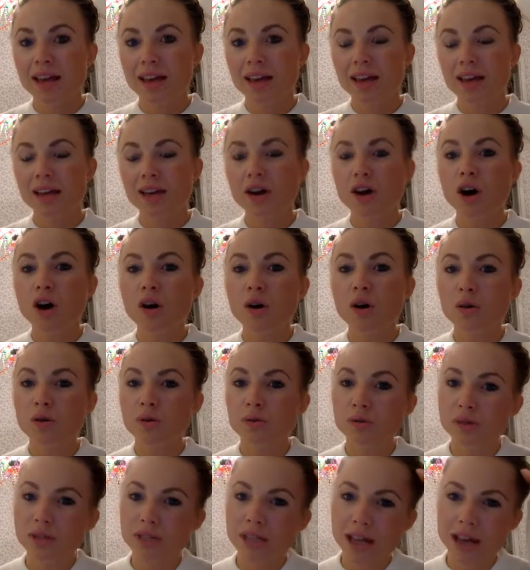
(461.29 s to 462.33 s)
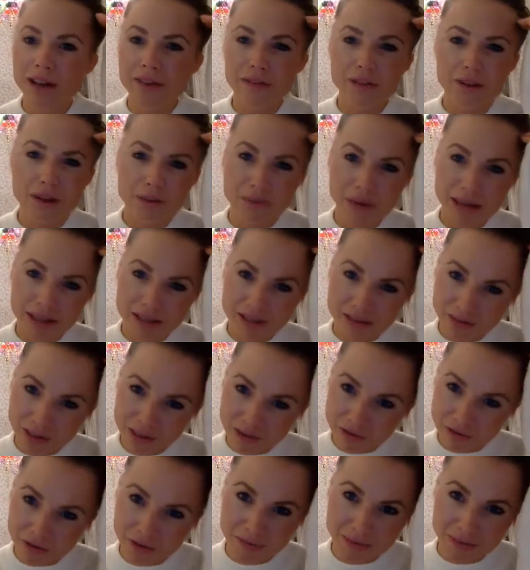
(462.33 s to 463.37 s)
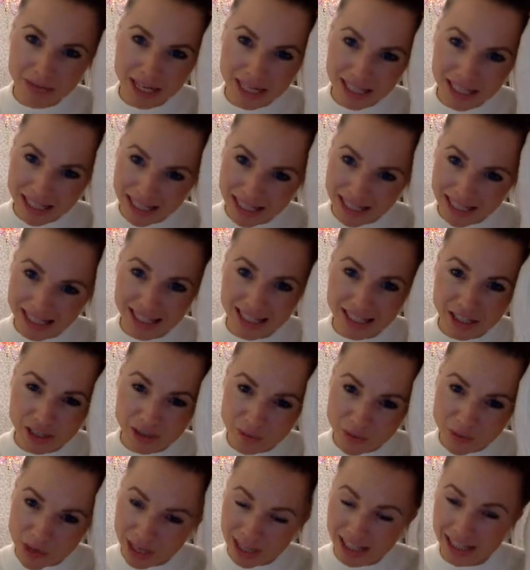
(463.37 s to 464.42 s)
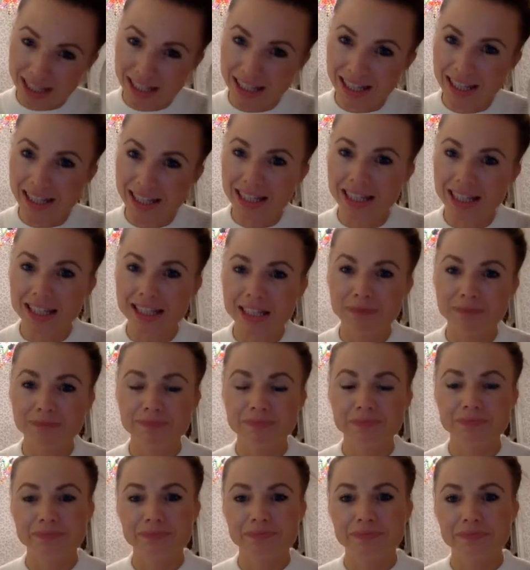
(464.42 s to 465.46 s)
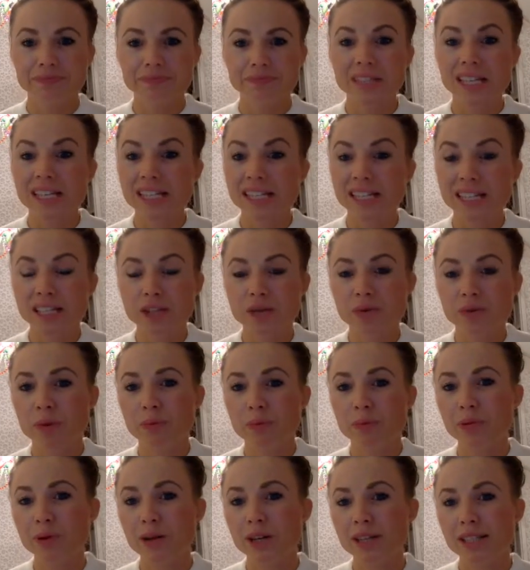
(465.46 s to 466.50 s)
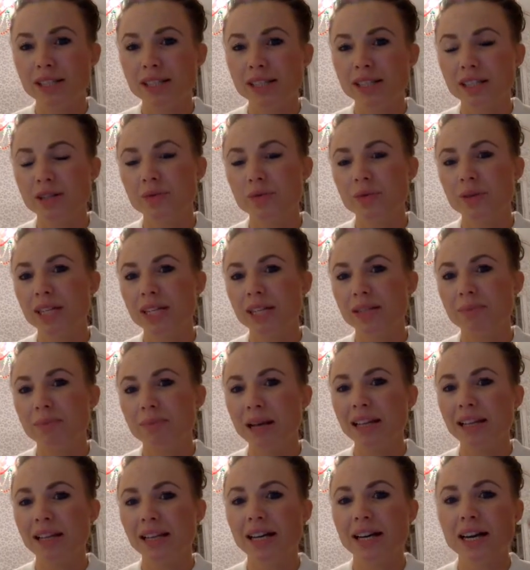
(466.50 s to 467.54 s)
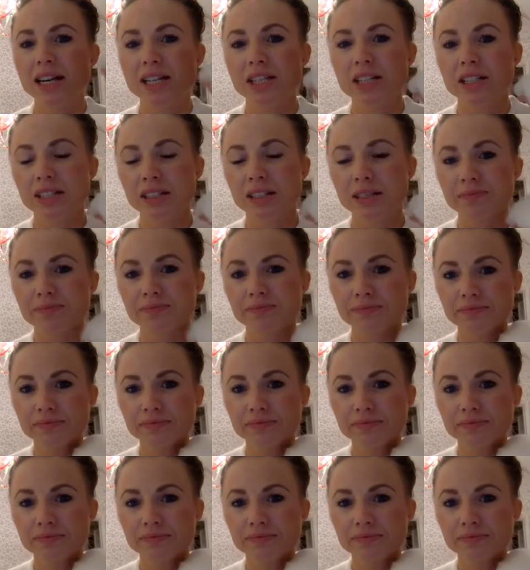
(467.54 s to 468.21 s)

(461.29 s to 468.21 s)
It holds every piece of information since you were a little kid, since you were born, since you were in the belly actually.